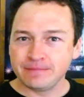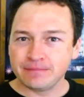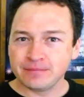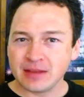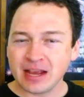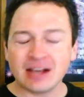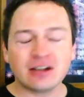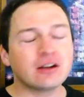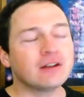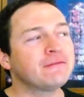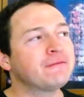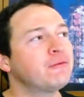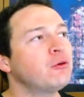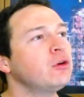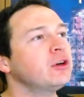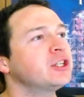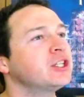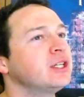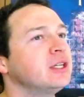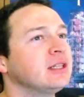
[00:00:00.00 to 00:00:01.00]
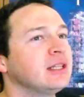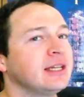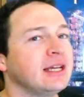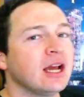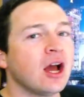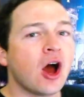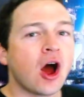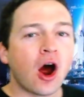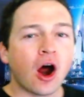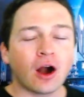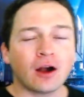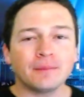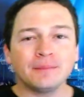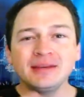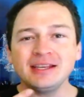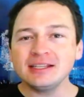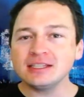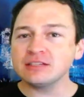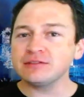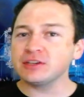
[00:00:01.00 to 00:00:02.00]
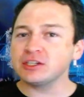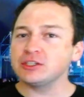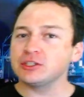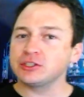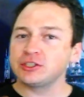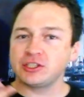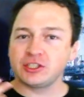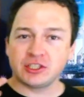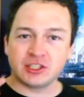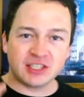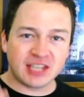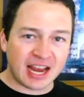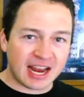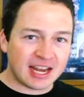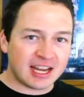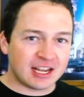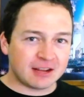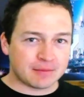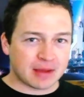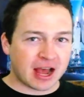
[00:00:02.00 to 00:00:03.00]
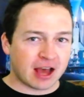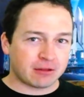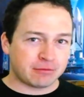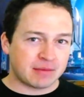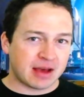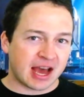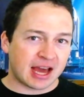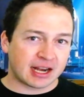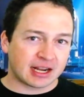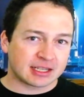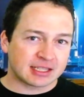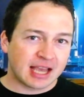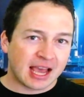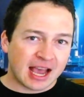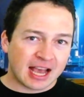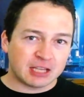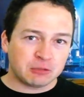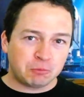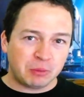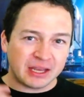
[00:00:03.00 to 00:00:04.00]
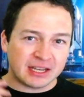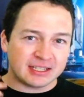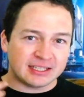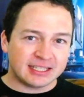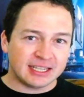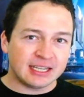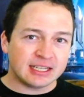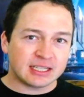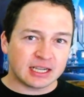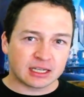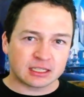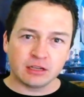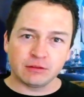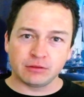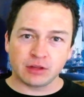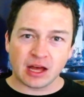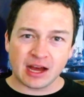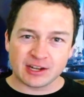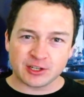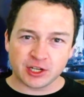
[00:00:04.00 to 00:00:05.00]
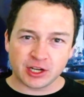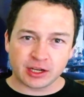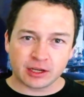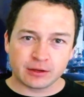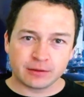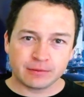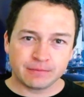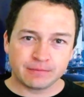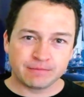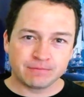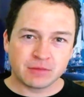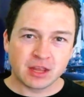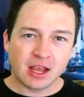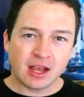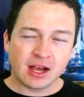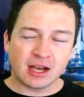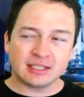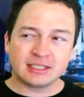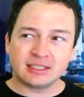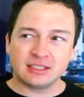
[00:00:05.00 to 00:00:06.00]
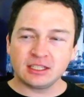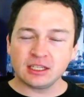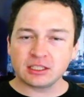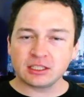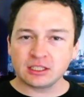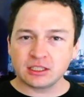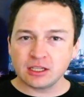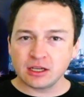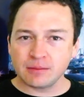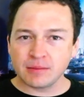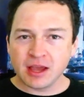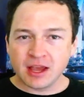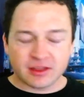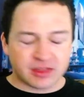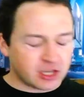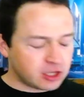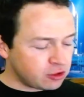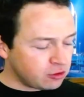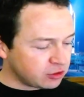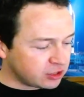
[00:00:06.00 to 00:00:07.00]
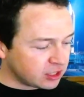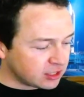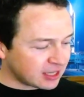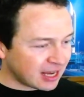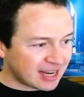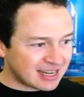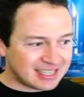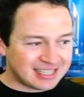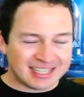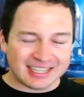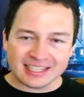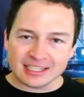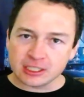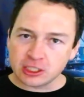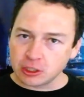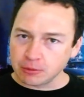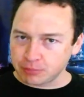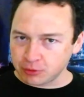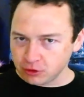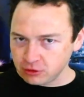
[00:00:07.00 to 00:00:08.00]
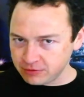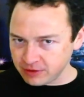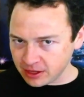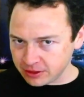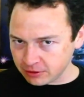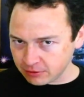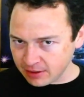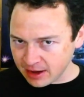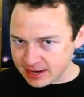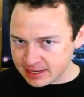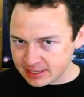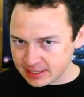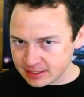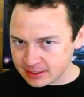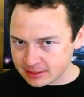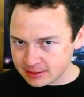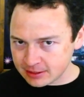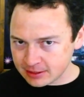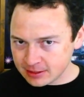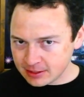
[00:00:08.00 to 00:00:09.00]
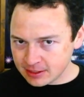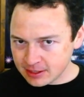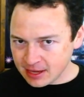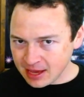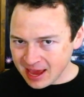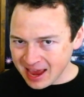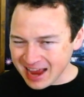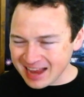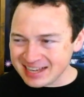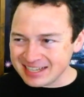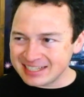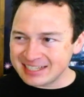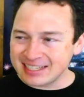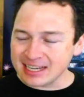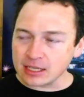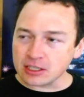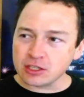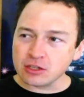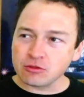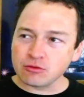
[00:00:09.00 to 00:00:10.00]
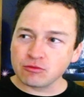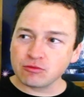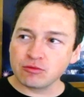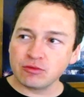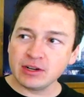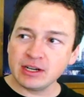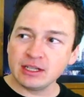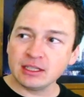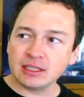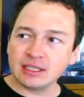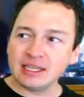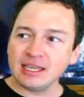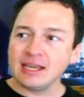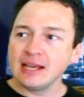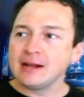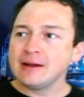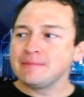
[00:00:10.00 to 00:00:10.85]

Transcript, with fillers: And unfortunately, our means of understanding mathematics has been deductive logic, a system that uses ideas to prove other ideas, and doesn't really